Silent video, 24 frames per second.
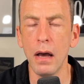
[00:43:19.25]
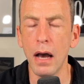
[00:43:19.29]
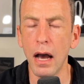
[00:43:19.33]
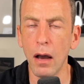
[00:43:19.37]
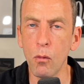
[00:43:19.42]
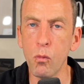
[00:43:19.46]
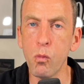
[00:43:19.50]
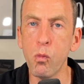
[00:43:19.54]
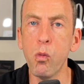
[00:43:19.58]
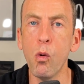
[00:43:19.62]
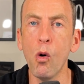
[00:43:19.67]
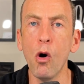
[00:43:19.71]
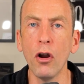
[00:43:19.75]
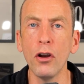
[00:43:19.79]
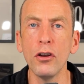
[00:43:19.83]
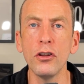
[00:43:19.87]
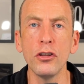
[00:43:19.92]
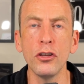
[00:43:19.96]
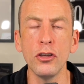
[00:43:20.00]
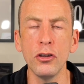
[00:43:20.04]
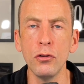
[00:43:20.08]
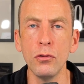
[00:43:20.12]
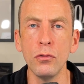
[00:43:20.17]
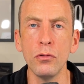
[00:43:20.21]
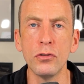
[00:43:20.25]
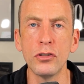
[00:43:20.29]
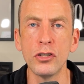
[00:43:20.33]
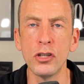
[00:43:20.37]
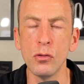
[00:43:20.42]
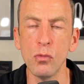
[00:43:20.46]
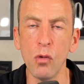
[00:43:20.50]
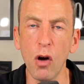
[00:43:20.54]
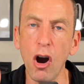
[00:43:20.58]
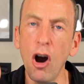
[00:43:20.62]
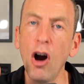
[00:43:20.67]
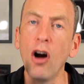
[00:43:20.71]
I want you
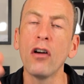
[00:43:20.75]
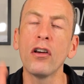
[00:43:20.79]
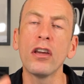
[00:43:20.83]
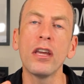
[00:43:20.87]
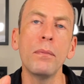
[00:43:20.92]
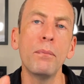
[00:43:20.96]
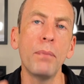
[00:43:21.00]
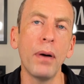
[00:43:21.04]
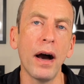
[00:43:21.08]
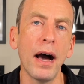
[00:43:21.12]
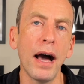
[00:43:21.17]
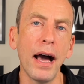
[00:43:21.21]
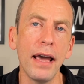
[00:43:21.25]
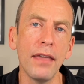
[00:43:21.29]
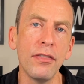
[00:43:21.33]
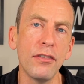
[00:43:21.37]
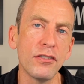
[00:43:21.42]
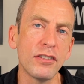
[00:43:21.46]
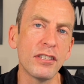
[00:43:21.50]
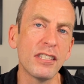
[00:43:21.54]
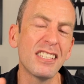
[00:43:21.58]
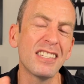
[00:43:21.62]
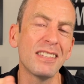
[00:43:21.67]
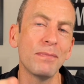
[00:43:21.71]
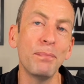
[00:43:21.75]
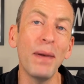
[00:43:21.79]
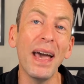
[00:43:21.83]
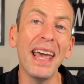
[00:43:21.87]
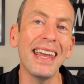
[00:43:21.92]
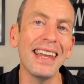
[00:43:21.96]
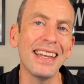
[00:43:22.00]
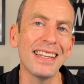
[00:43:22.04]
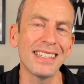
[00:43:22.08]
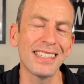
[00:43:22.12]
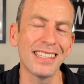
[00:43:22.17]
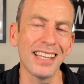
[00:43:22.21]
to occupy the
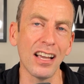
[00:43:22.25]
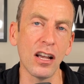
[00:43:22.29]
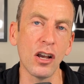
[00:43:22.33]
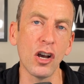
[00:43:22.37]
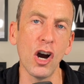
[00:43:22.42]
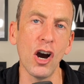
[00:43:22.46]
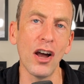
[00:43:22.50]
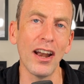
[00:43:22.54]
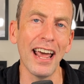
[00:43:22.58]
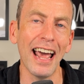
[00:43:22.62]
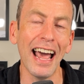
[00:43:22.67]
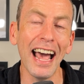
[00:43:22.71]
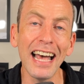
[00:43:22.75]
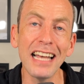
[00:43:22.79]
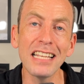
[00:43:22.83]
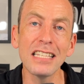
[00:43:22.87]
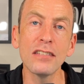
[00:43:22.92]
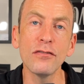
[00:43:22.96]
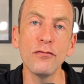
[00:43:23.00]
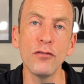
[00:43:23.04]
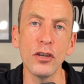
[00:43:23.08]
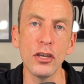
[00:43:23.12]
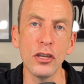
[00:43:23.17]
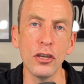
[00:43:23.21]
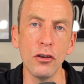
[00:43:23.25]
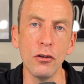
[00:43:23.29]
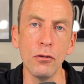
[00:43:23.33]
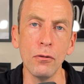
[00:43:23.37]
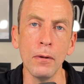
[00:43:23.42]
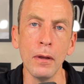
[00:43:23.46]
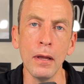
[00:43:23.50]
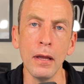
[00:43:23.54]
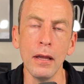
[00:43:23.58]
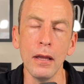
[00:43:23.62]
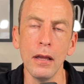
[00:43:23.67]
space that God has for you.